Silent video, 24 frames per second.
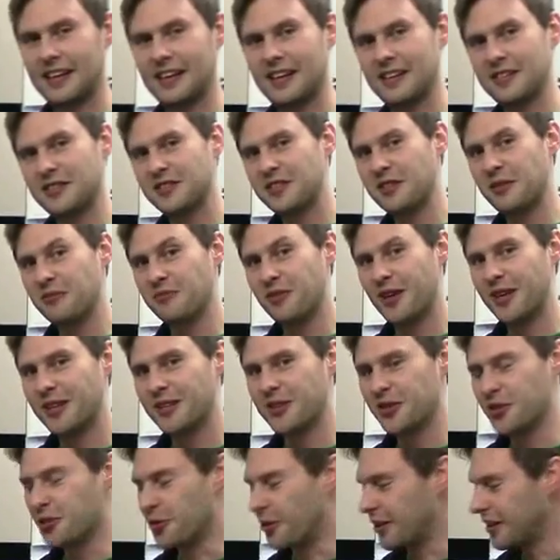And some
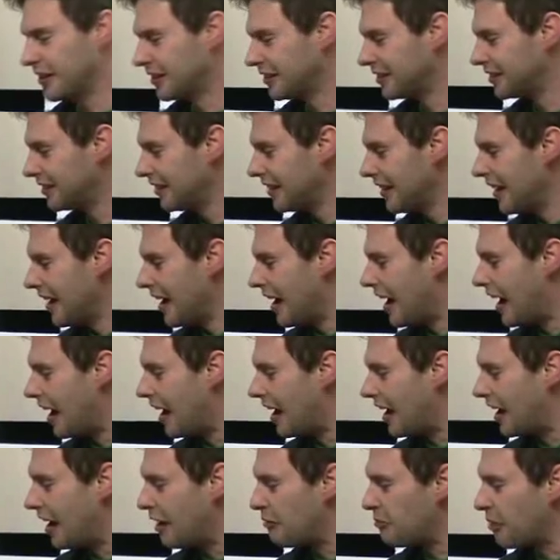ready to drink.
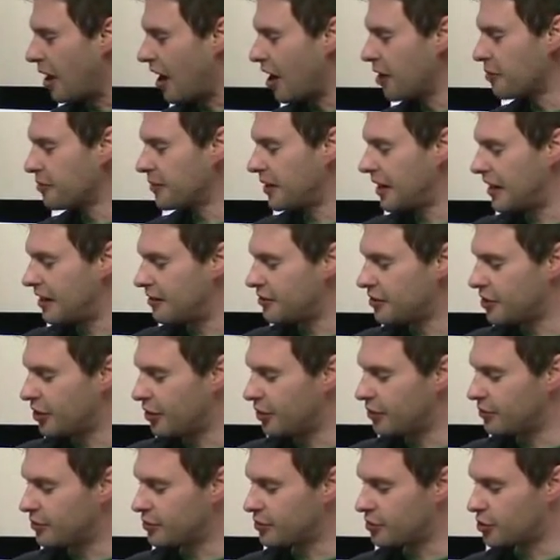I'm now
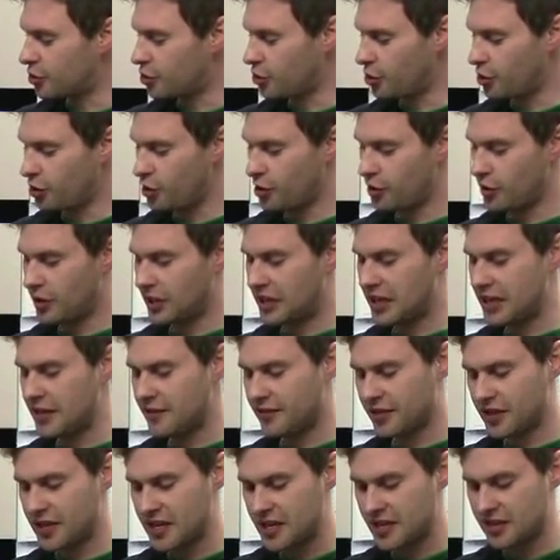going to
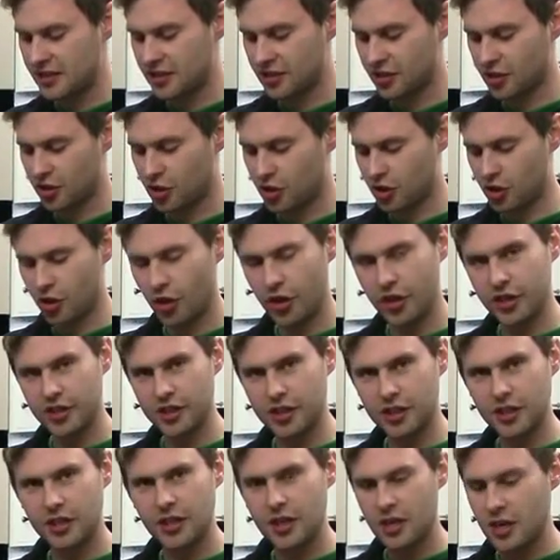leave these stood